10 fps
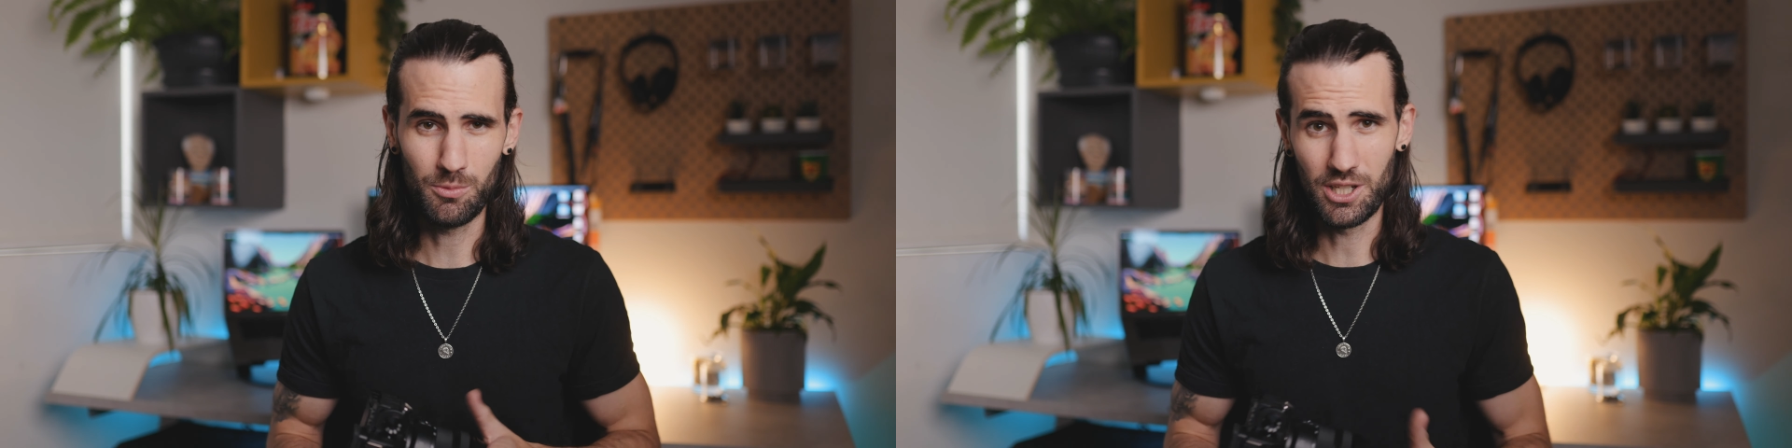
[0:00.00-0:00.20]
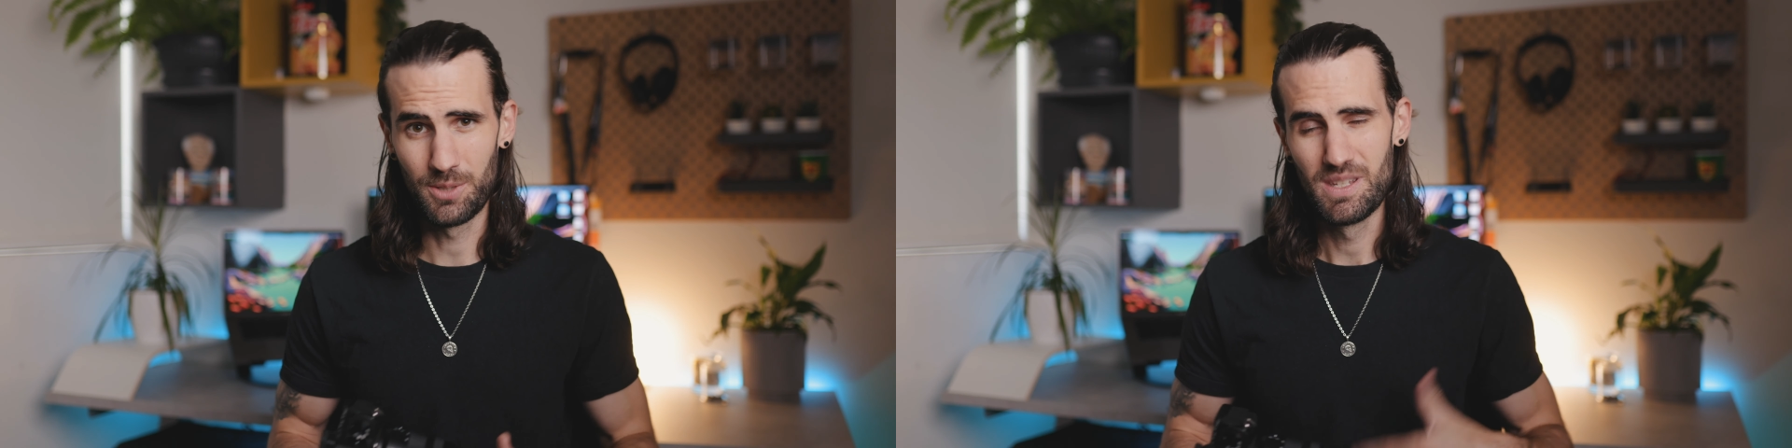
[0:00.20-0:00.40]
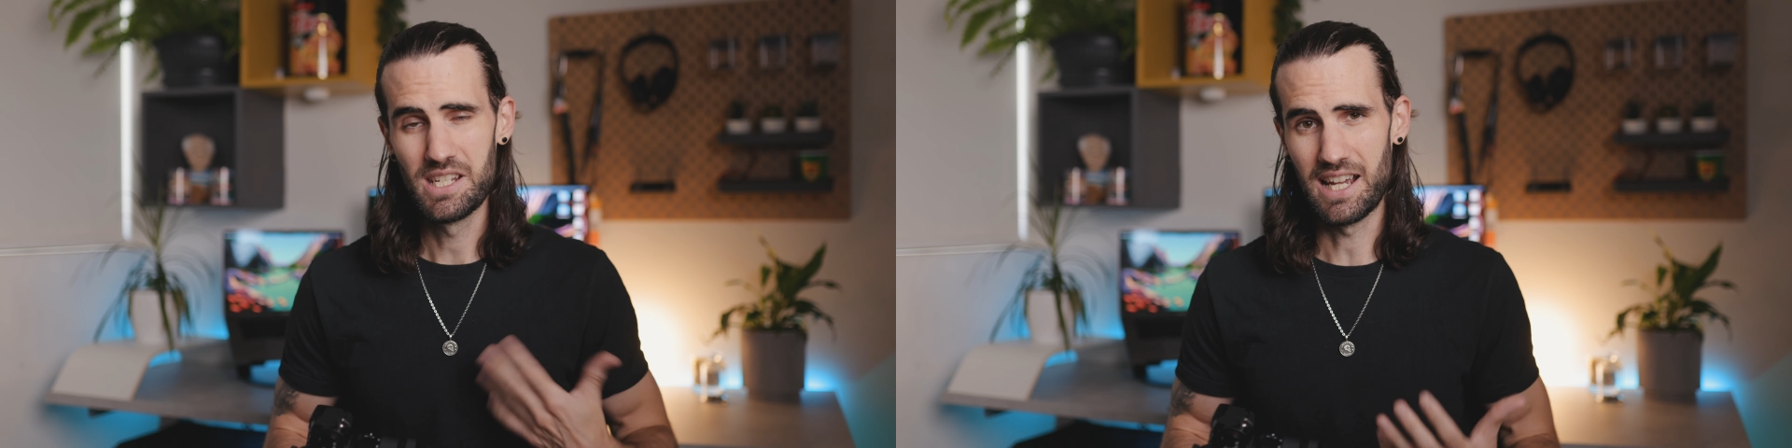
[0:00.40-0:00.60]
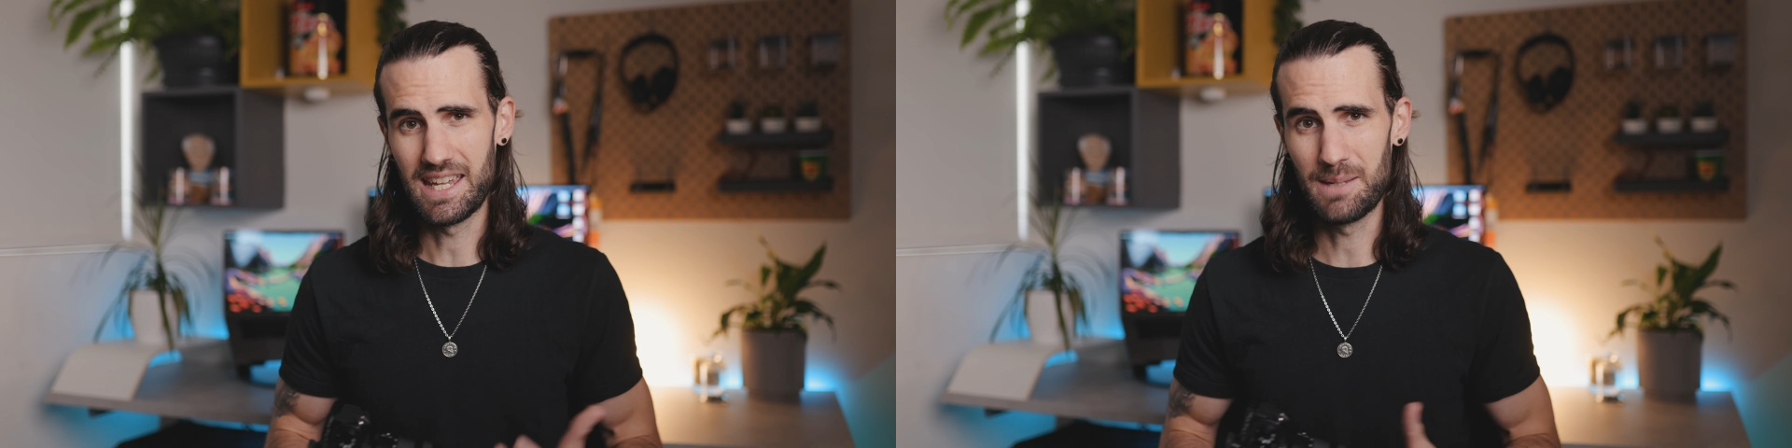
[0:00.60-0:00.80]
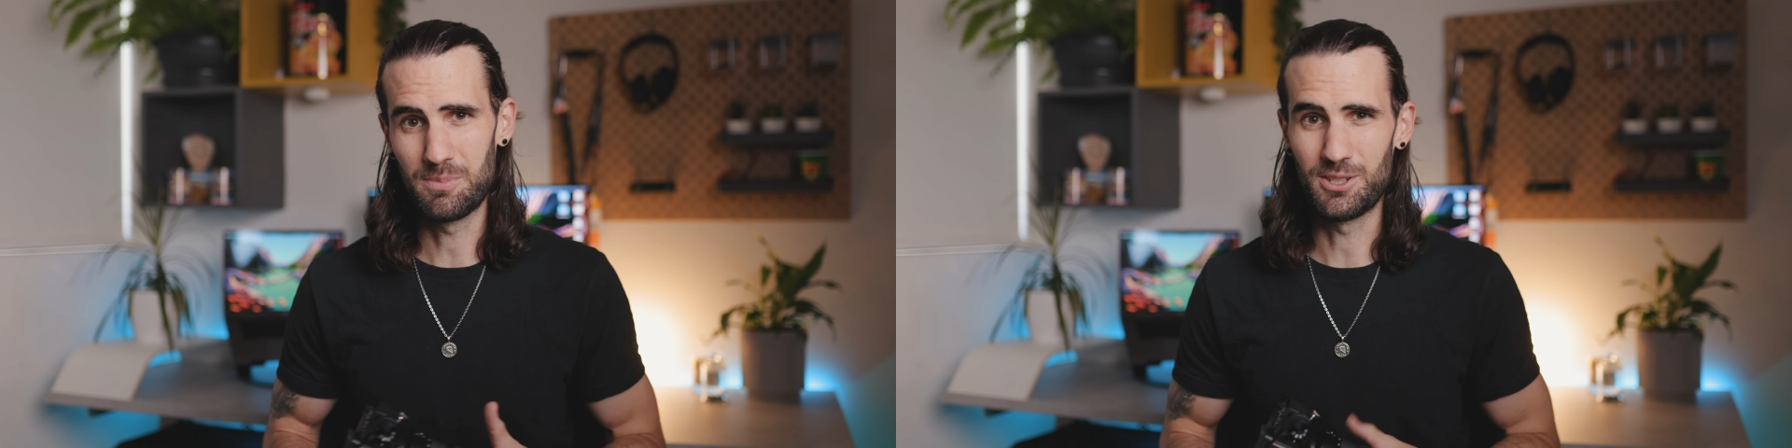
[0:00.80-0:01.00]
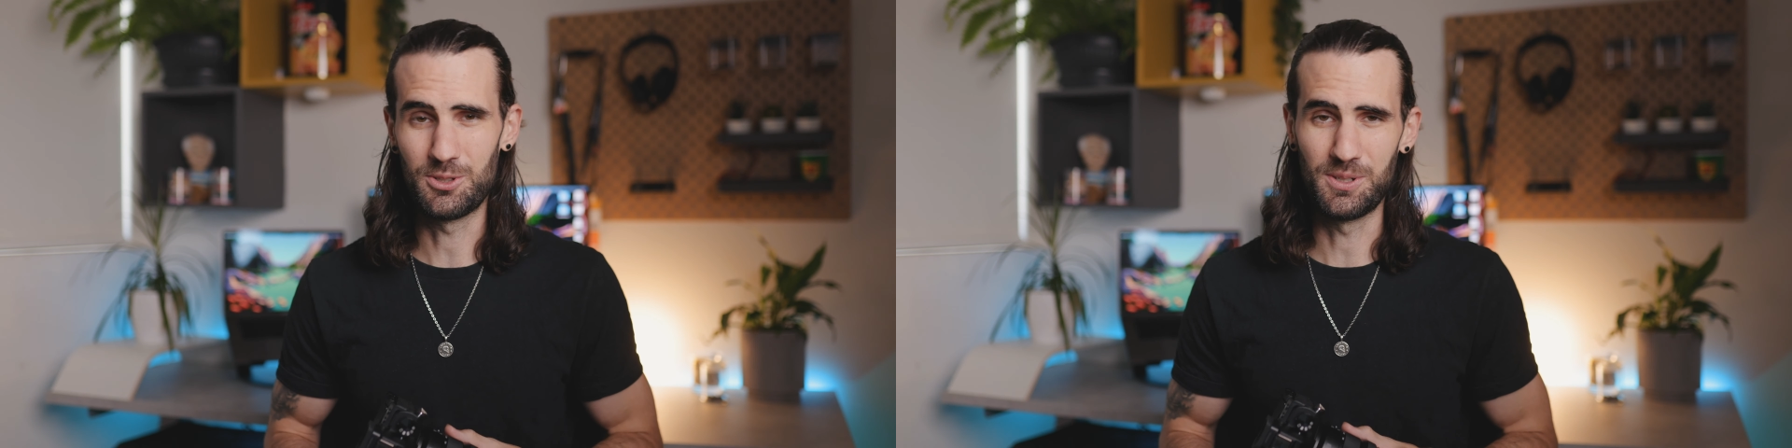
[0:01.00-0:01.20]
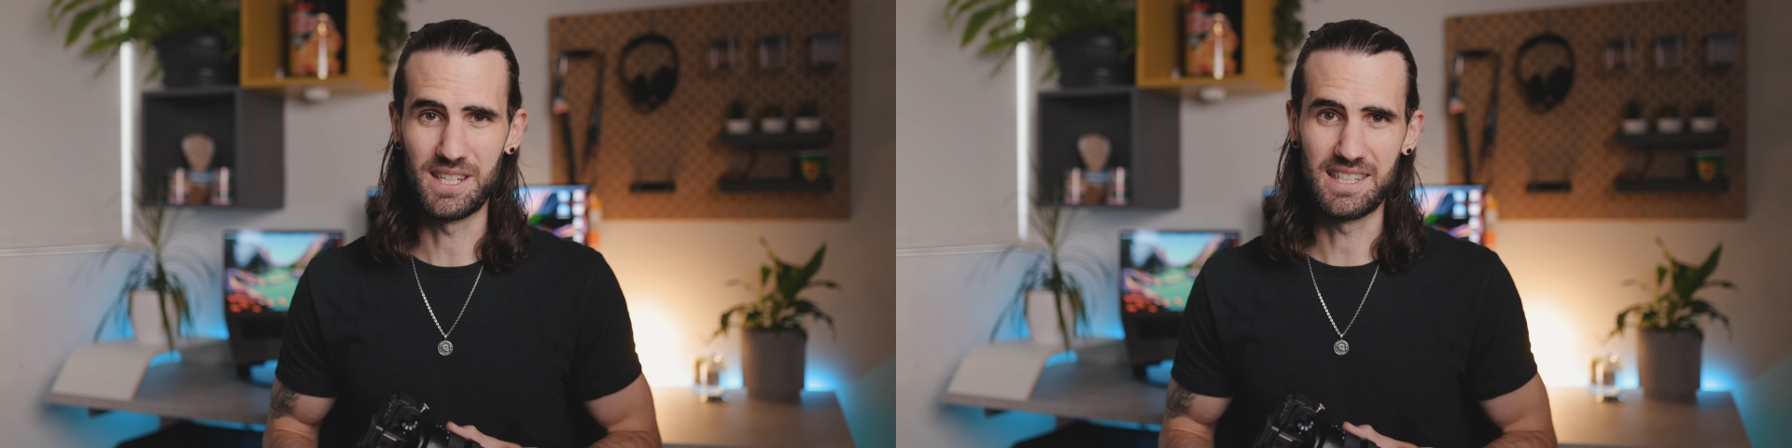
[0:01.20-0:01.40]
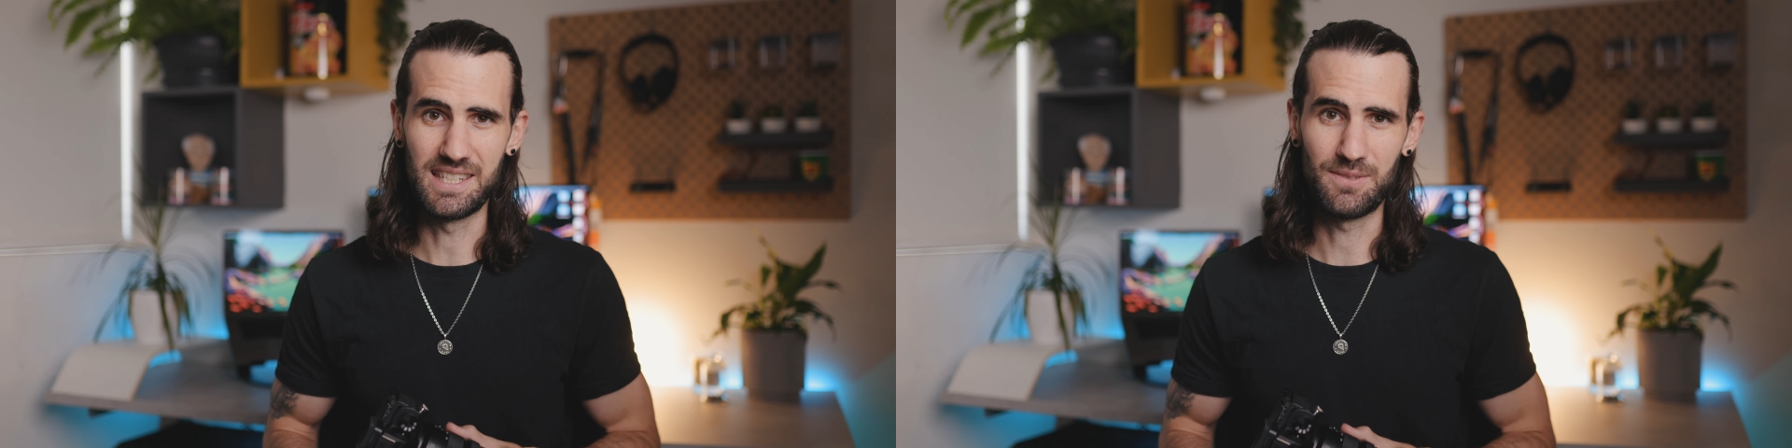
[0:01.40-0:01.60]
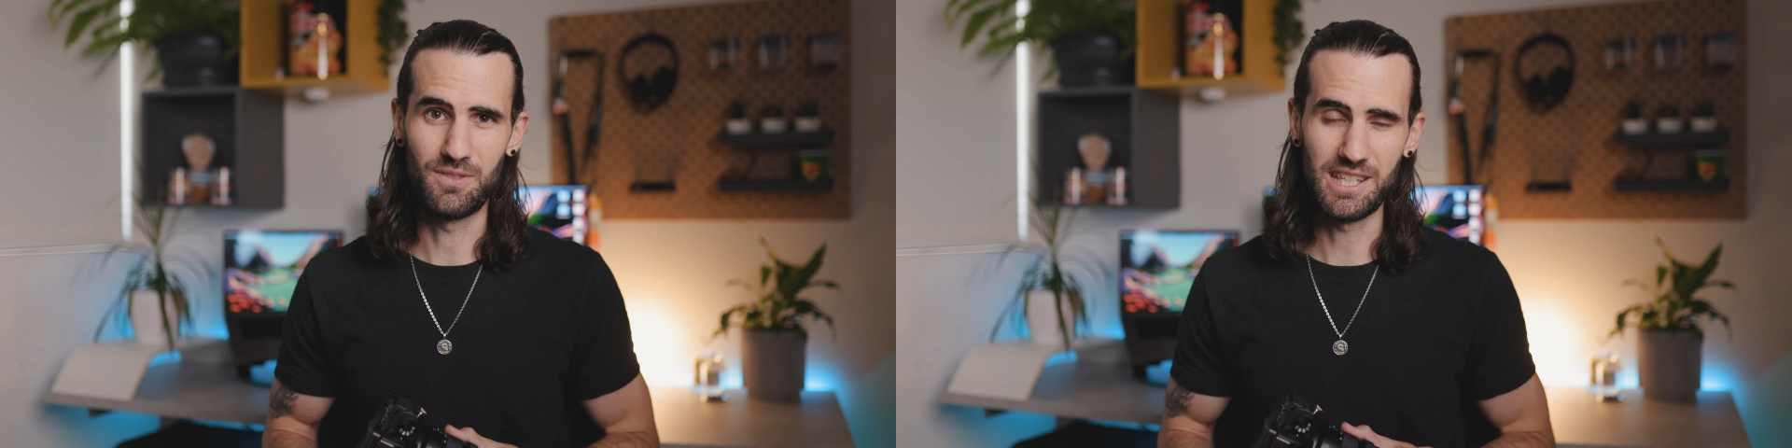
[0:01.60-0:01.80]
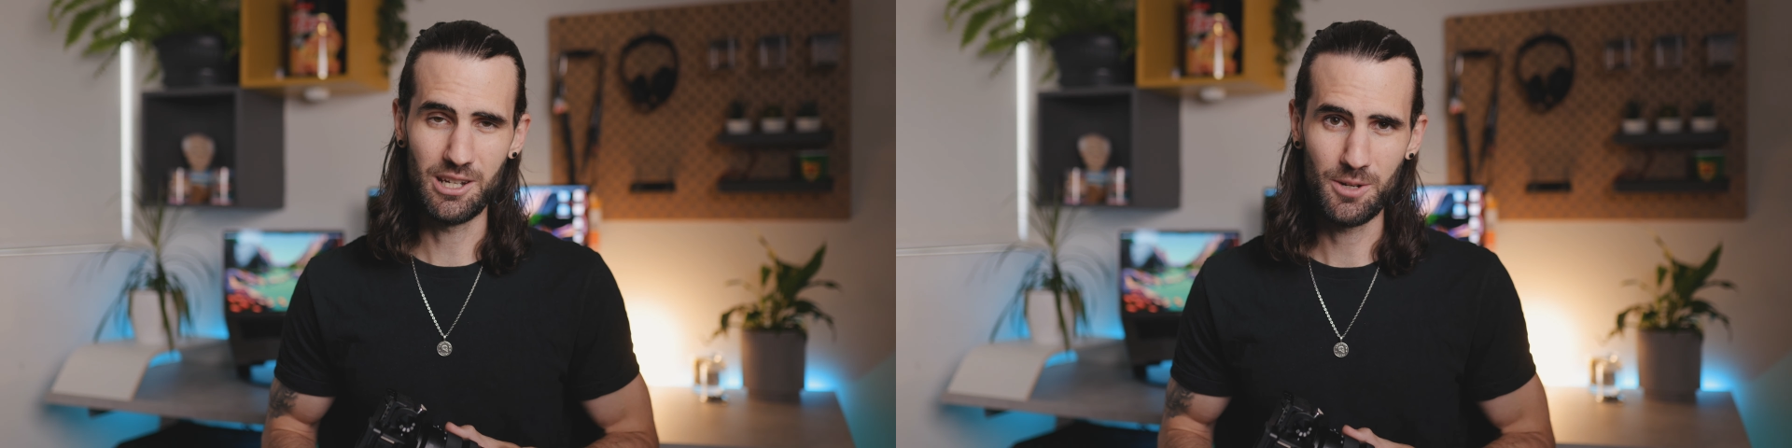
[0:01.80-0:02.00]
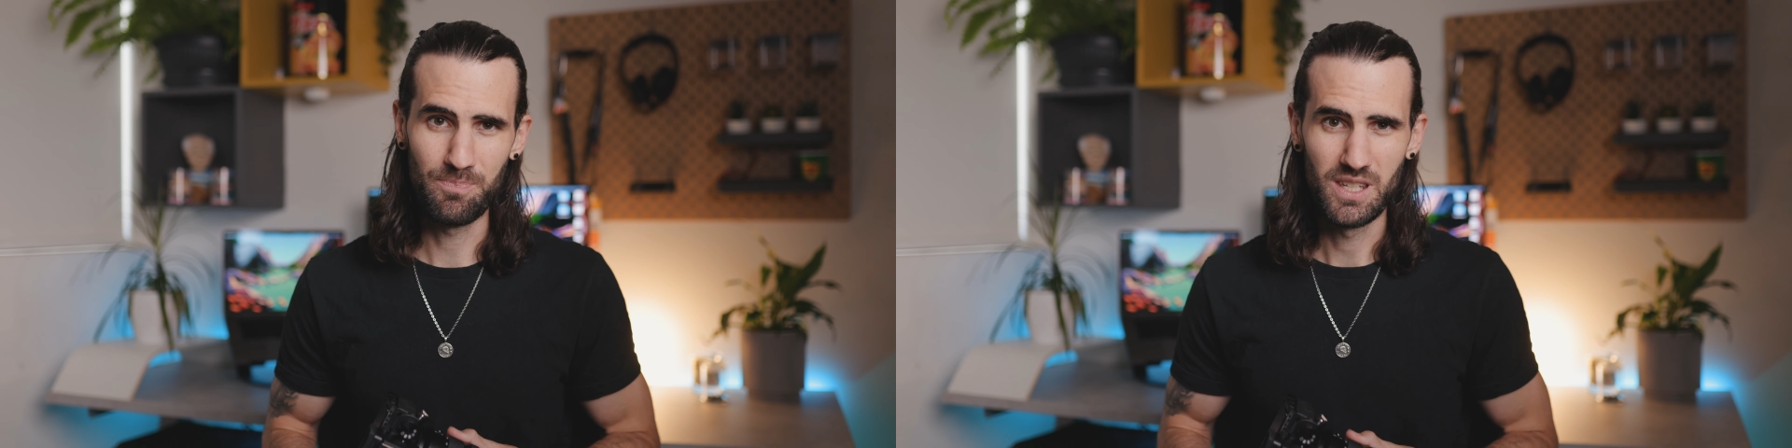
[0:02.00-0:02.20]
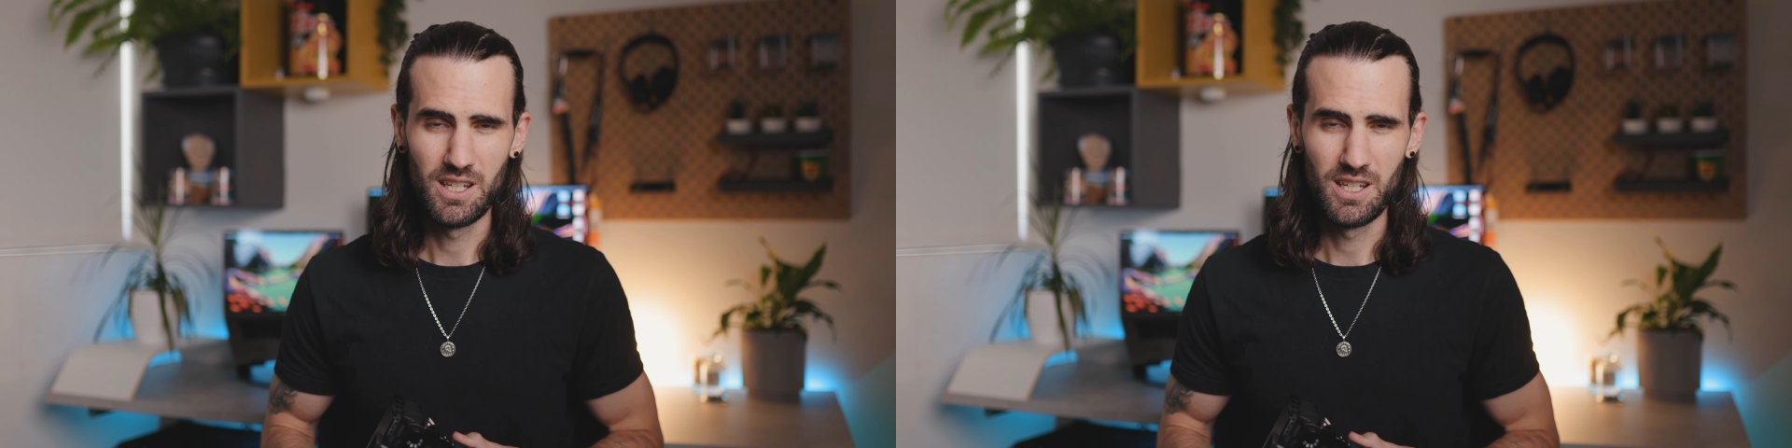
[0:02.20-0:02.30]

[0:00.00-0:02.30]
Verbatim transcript: which I aim to do in this video.